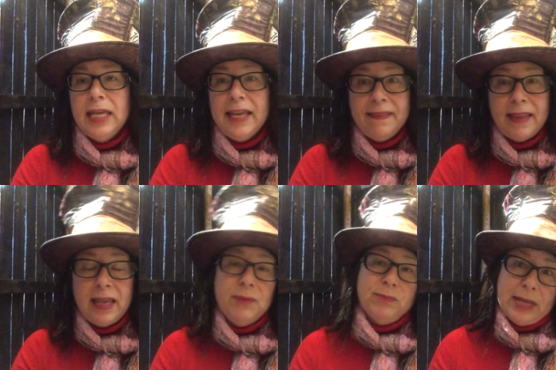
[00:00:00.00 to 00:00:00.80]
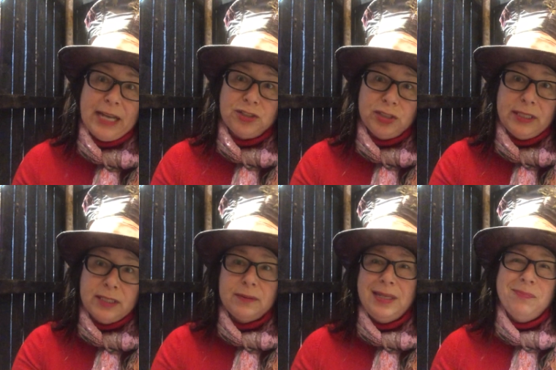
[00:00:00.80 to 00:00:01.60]
and, and actually,
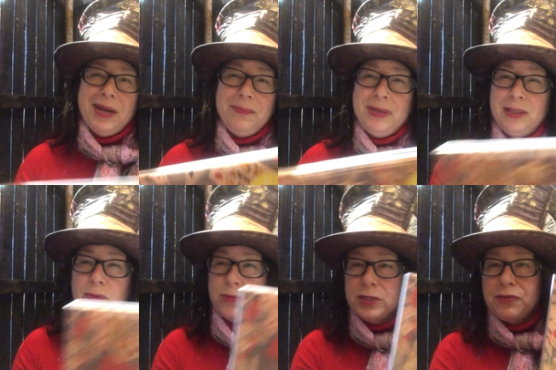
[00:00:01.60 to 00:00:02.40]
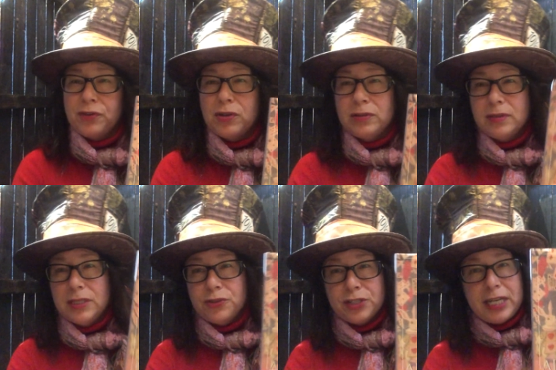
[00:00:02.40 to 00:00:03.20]
it, it might be a little more difficult to
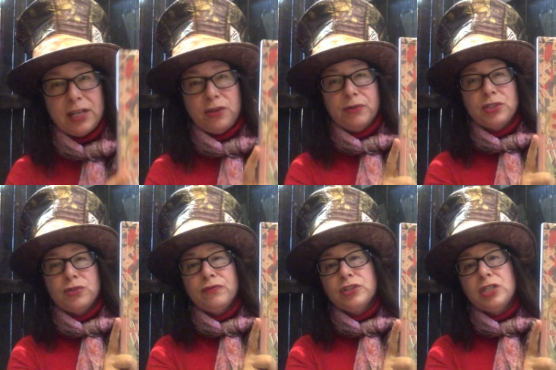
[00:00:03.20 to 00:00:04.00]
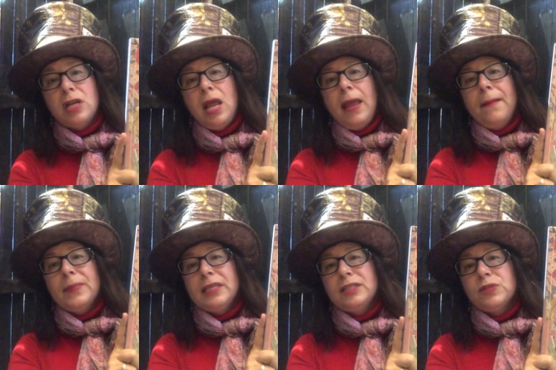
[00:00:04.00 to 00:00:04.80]
understand in the original version,
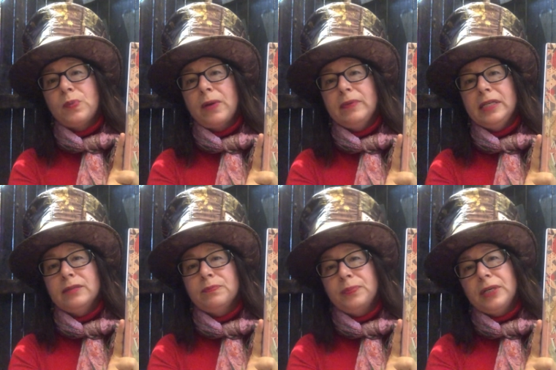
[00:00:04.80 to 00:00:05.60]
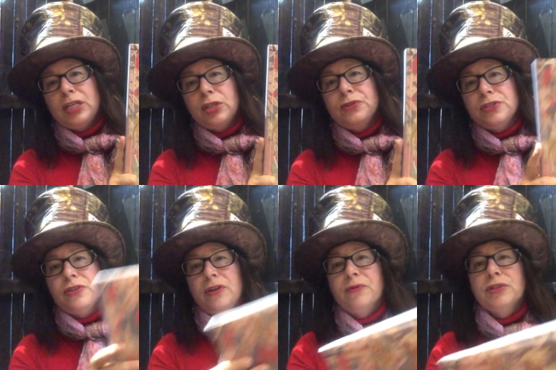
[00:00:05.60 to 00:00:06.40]
but this is probably pretty close to
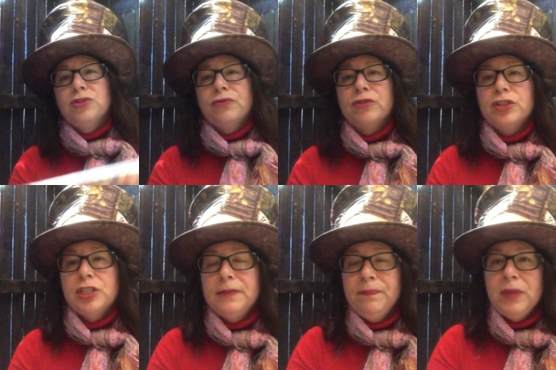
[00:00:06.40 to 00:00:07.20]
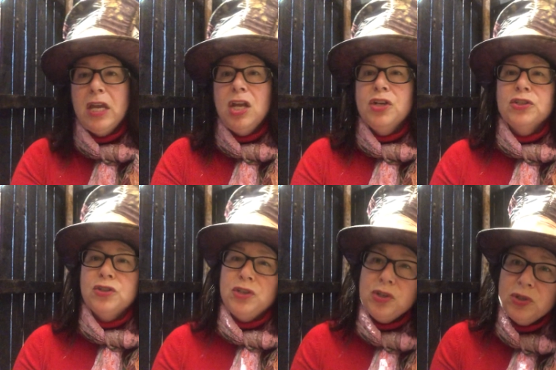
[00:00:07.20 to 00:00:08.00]
the original version. So
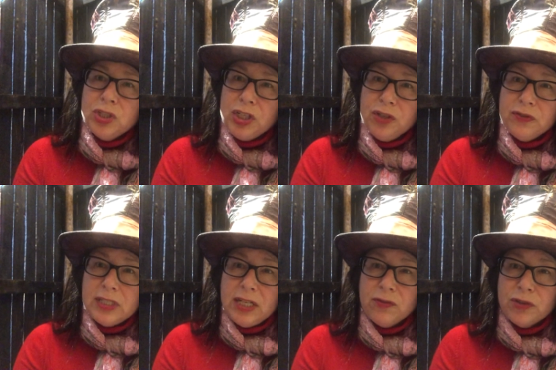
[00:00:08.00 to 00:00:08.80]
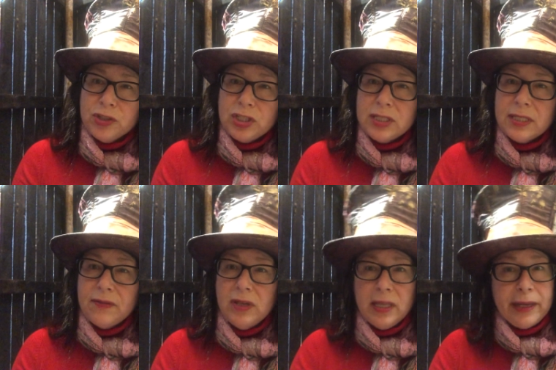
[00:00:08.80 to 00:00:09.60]
usually you've seen versions
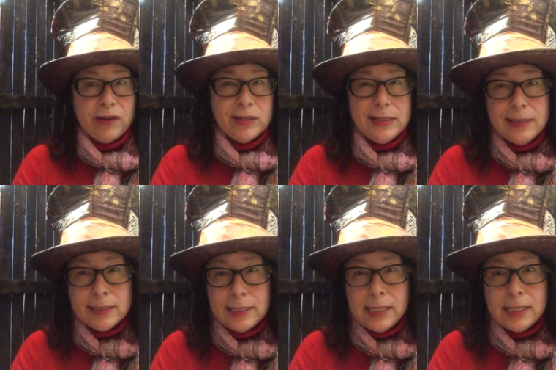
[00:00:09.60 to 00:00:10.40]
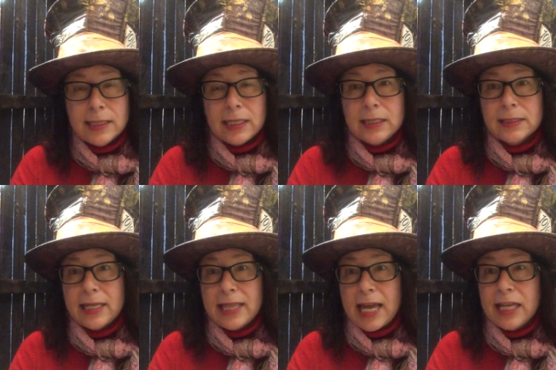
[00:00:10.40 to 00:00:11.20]
of it like on Disney and things
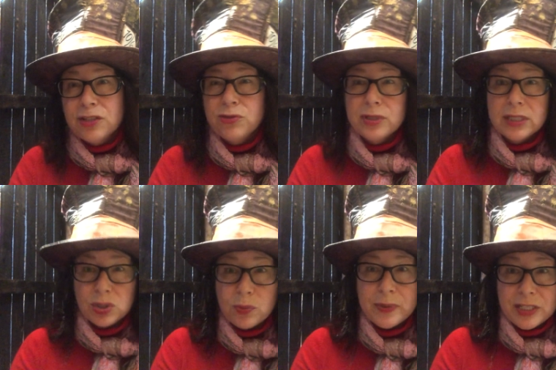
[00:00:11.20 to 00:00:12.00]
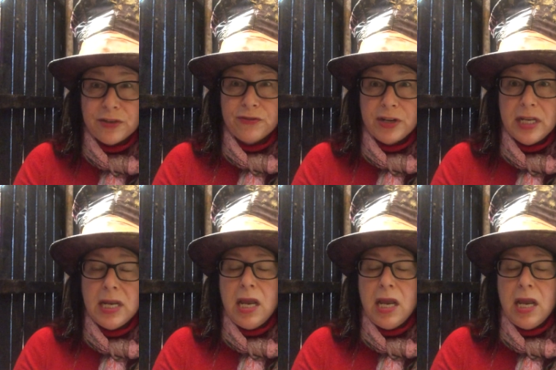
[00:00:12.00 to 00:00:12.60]
like that, so it's a little bit different.